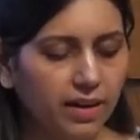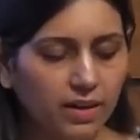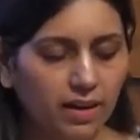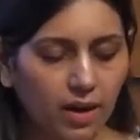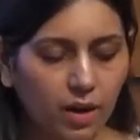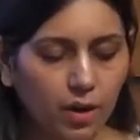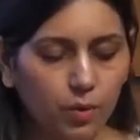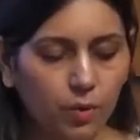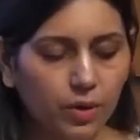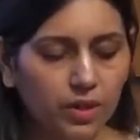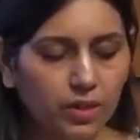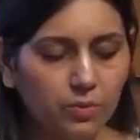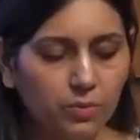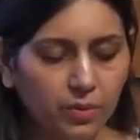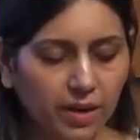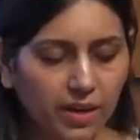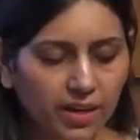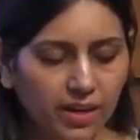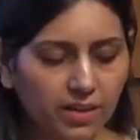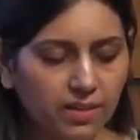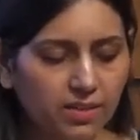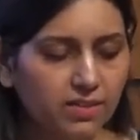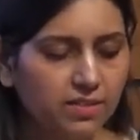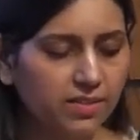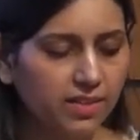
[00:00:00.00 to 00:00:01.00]
I now
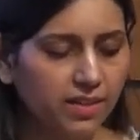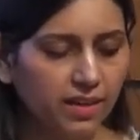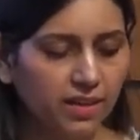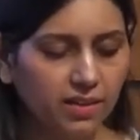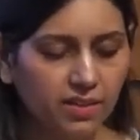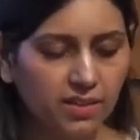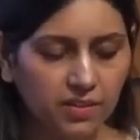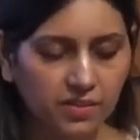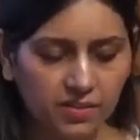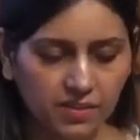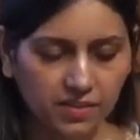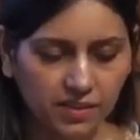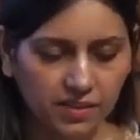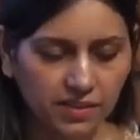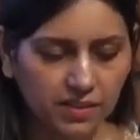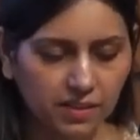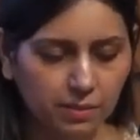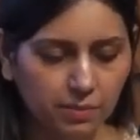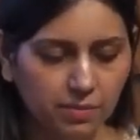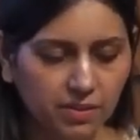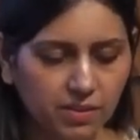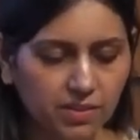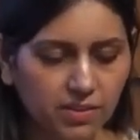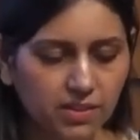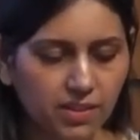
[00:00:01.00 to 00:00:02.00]
invite Secretary
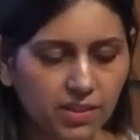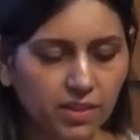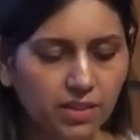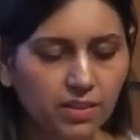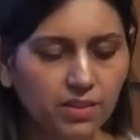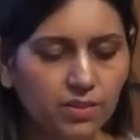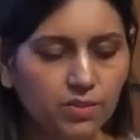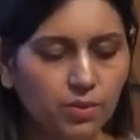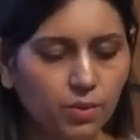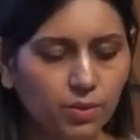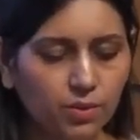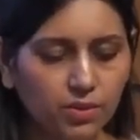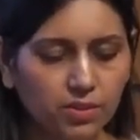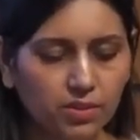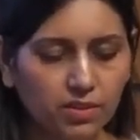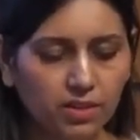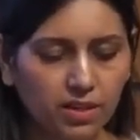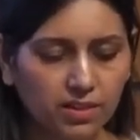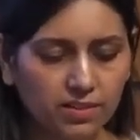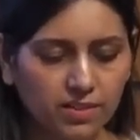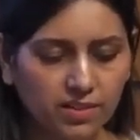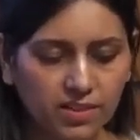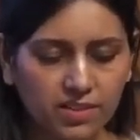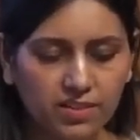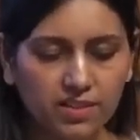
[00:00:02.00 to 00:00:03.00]
D B T, Doctor
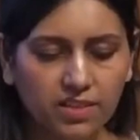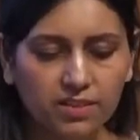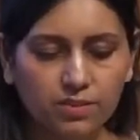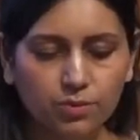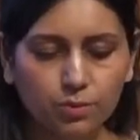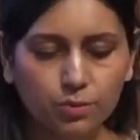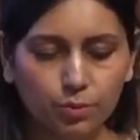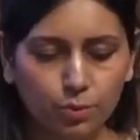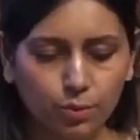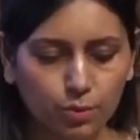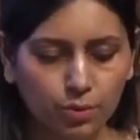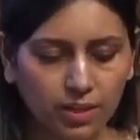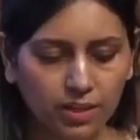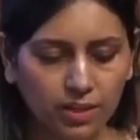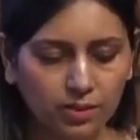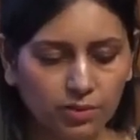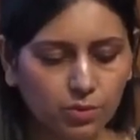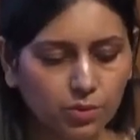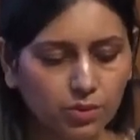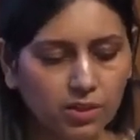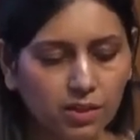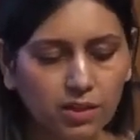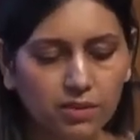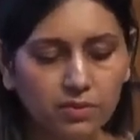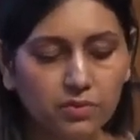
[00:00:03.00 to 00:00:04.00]
Rajesh S. Gokhale,
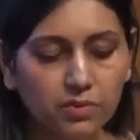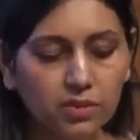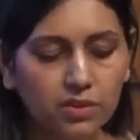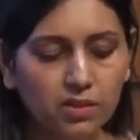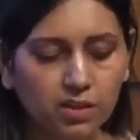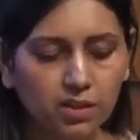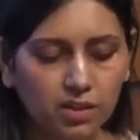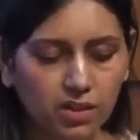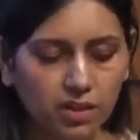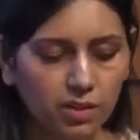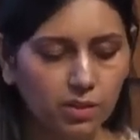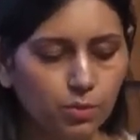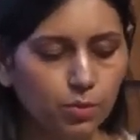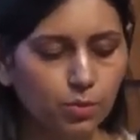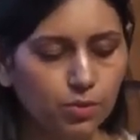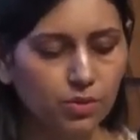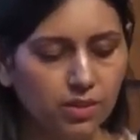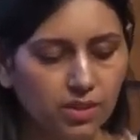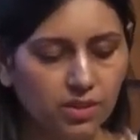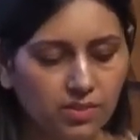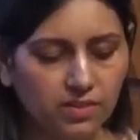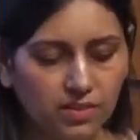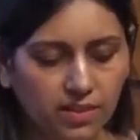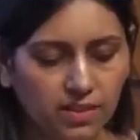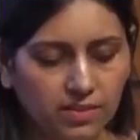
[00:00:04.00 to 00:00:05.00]
to deliver the
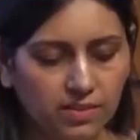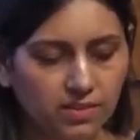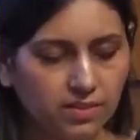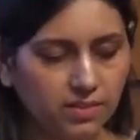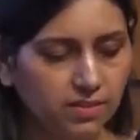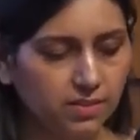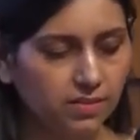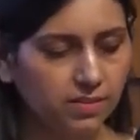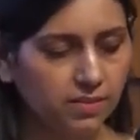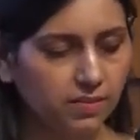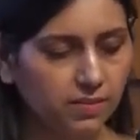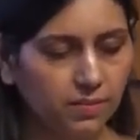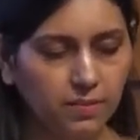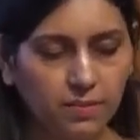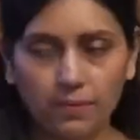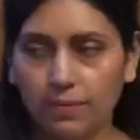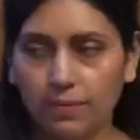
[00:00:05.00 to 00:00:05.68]
keynote address.